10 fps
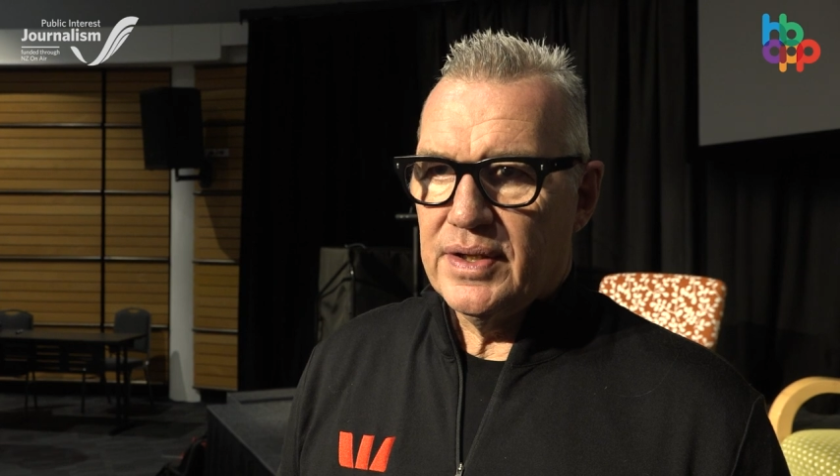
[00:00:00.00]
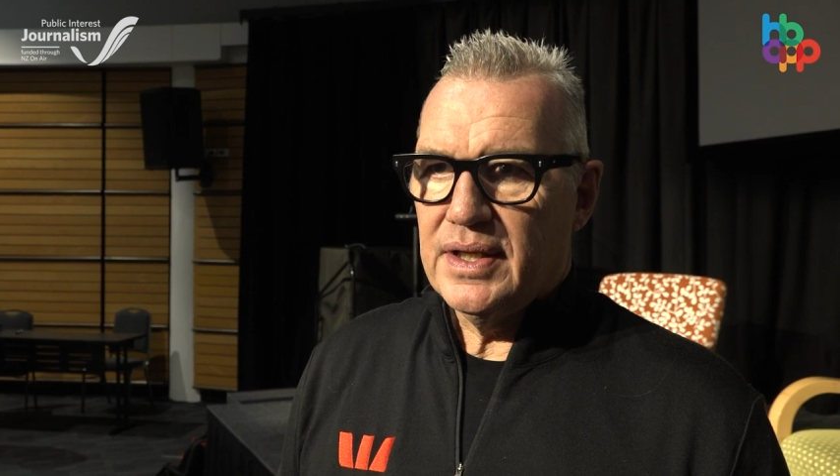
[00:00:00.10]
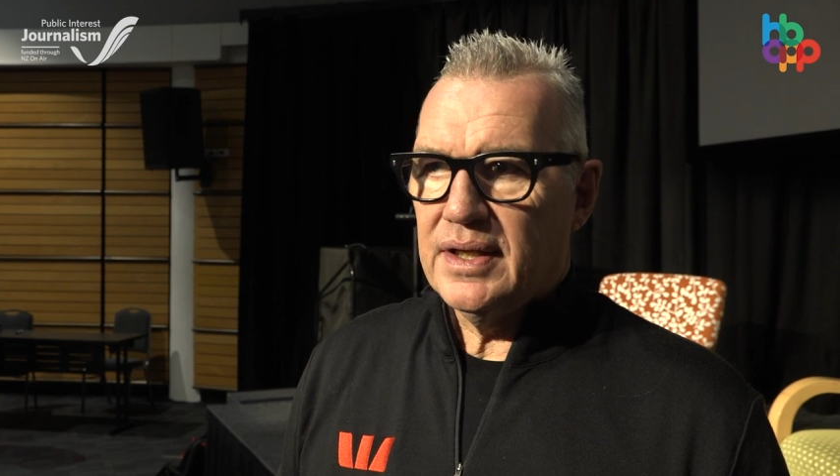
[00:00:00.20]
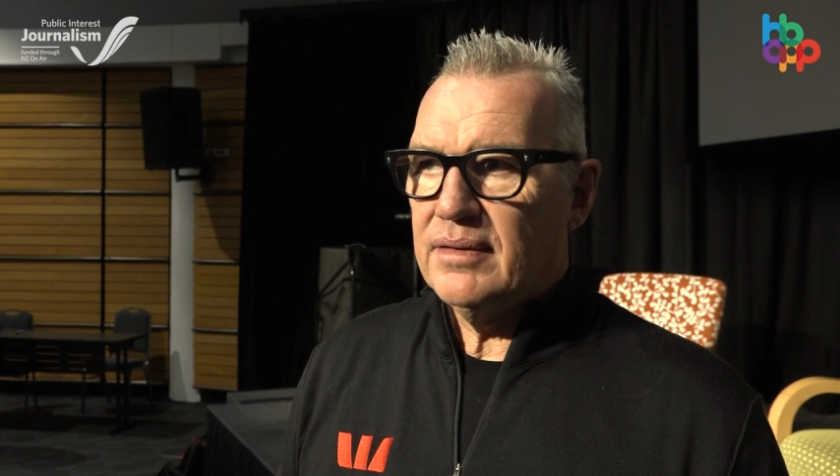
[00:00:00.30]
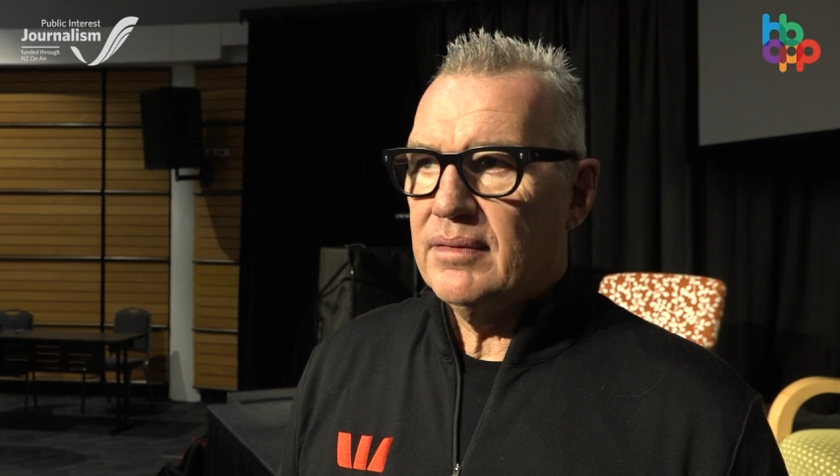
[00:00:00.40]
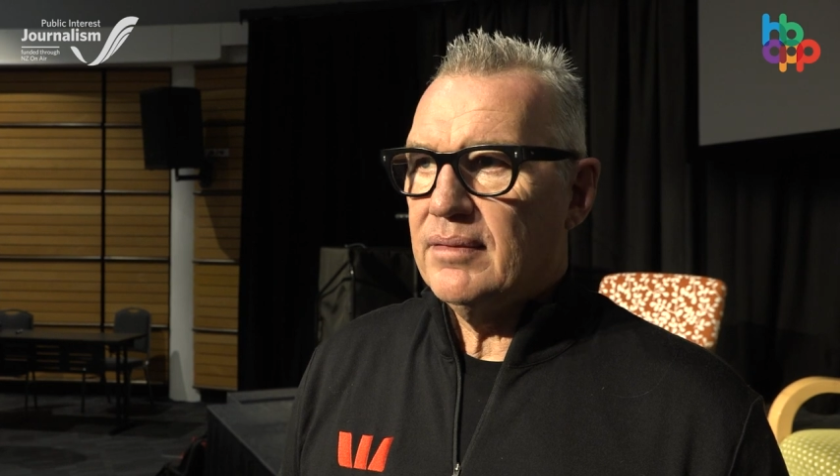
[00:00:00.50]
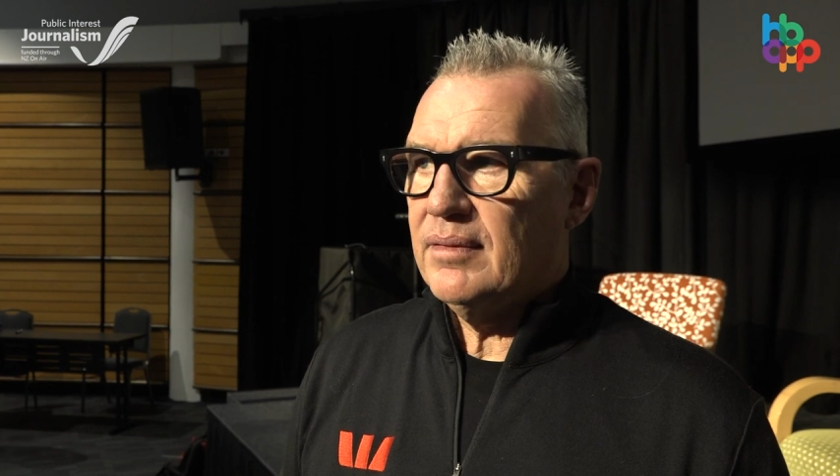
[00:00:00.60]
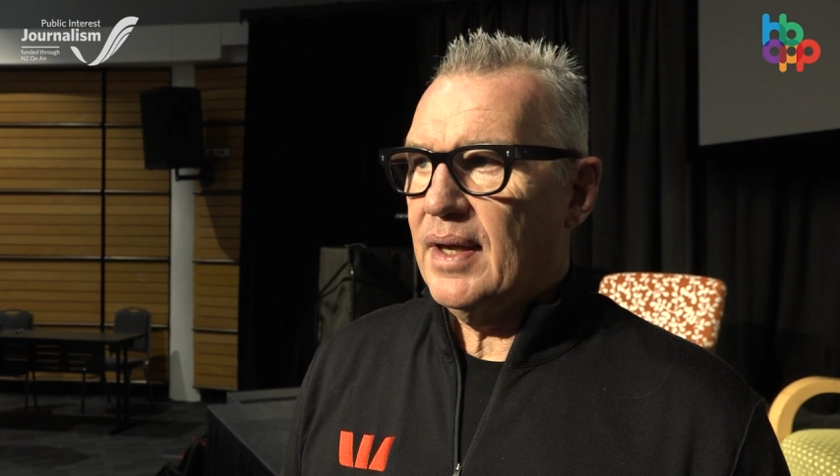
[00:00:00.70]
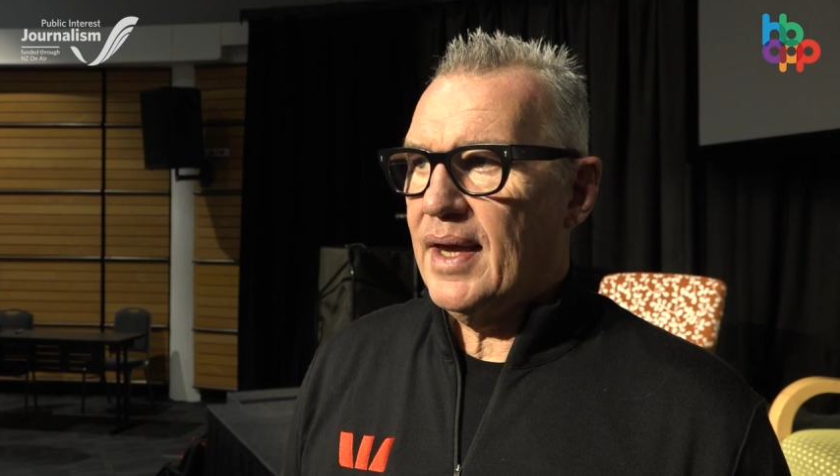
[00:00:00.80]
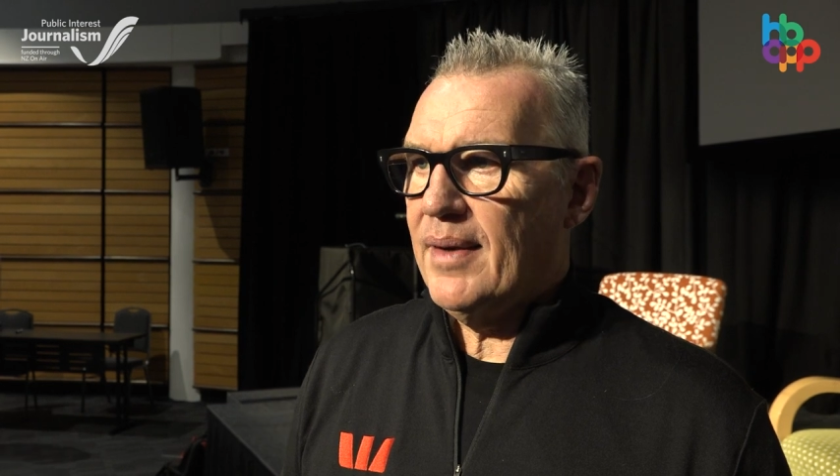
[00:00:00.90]
And then
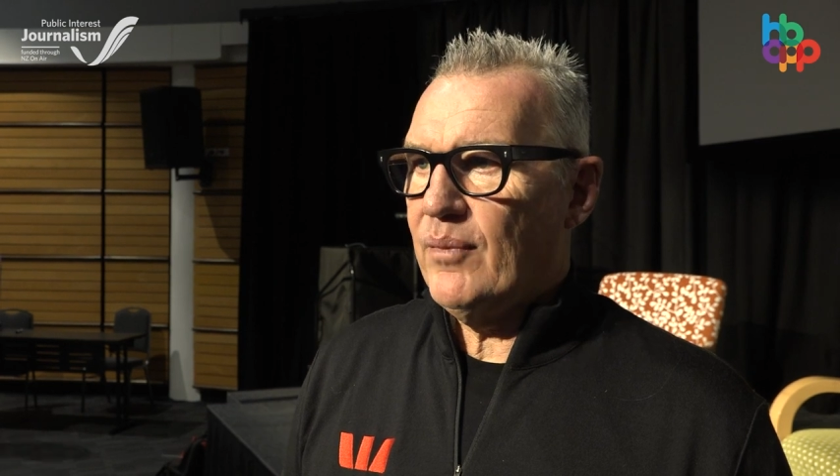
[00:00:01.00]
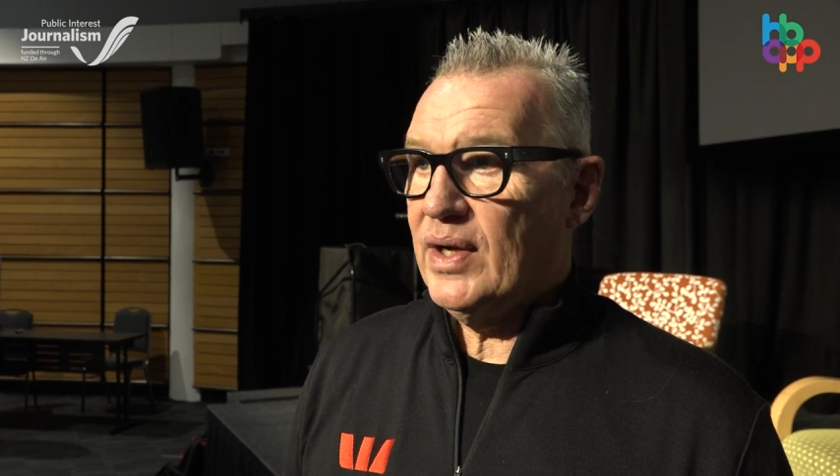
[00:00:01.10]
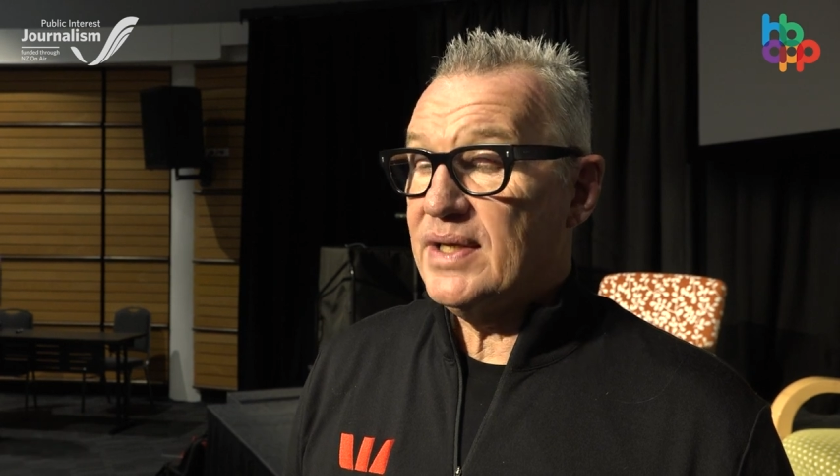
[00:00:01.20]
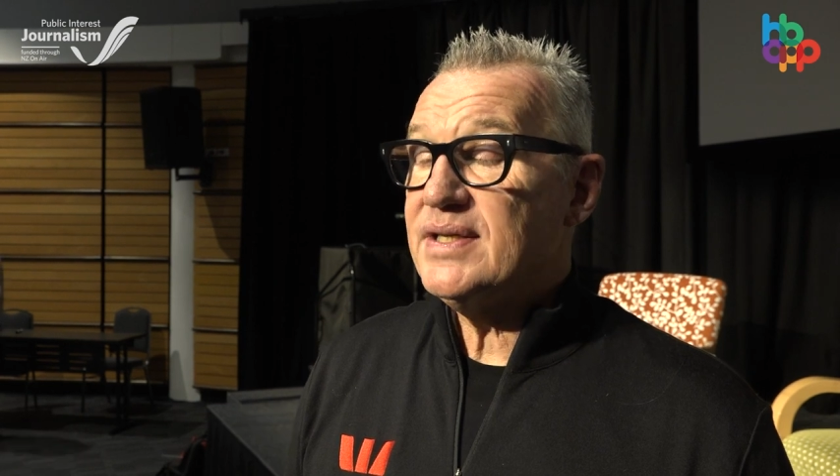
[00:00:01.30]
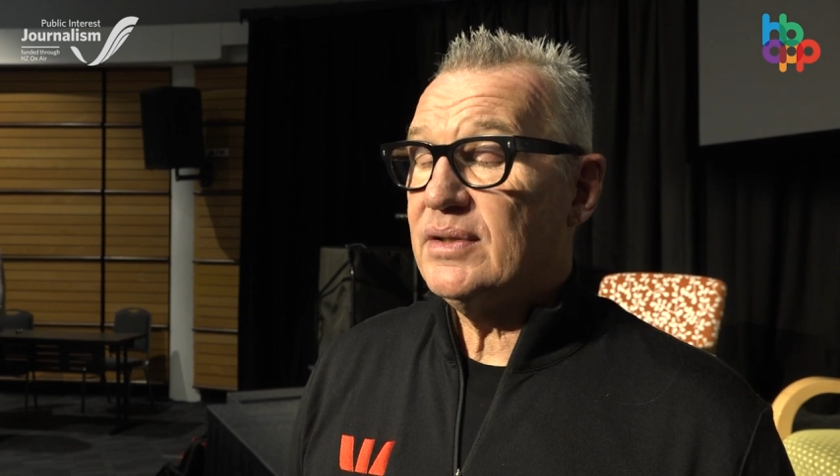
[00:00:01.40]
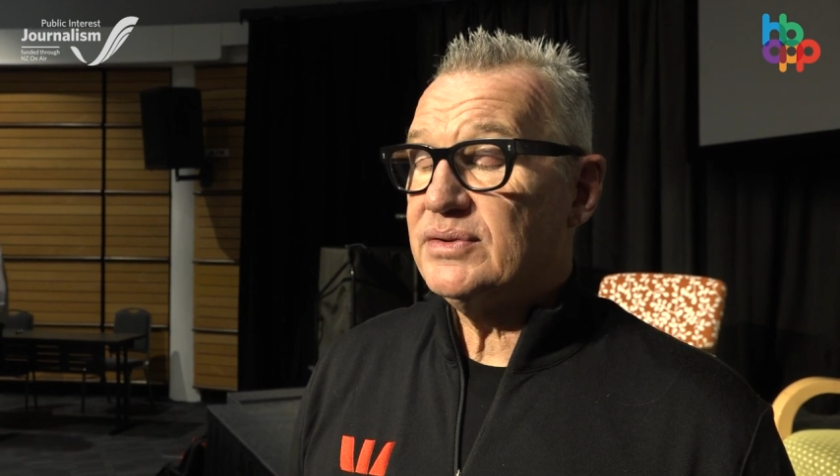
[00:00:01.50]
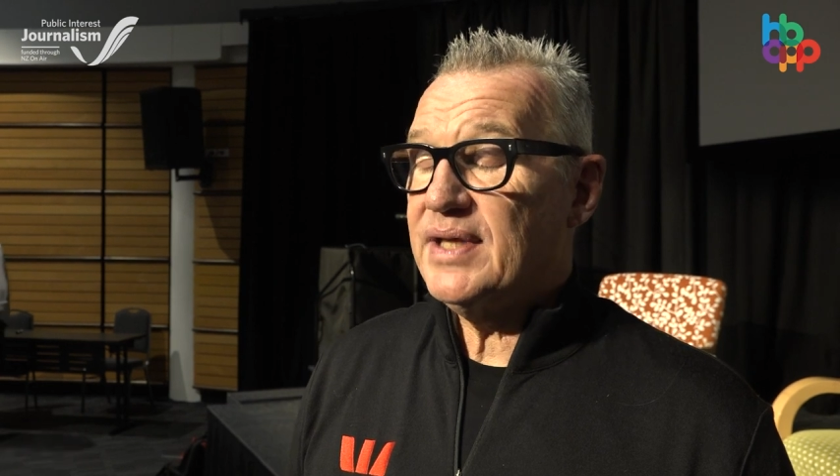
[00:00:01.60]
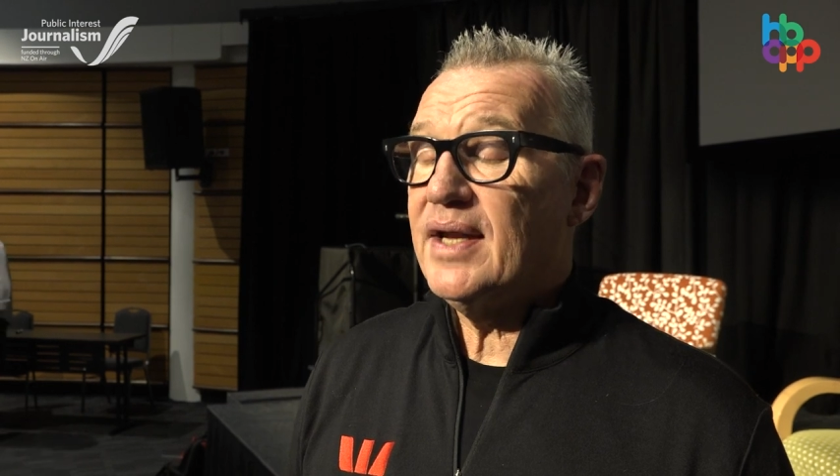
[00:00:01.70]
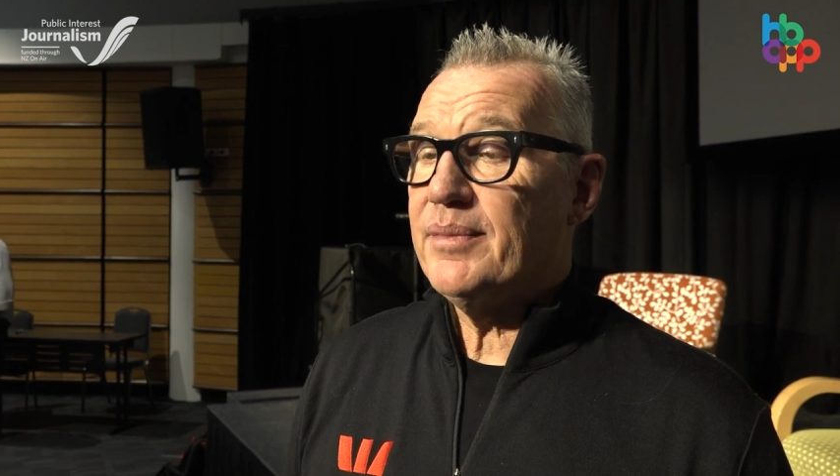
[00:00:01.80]
um, when it settles down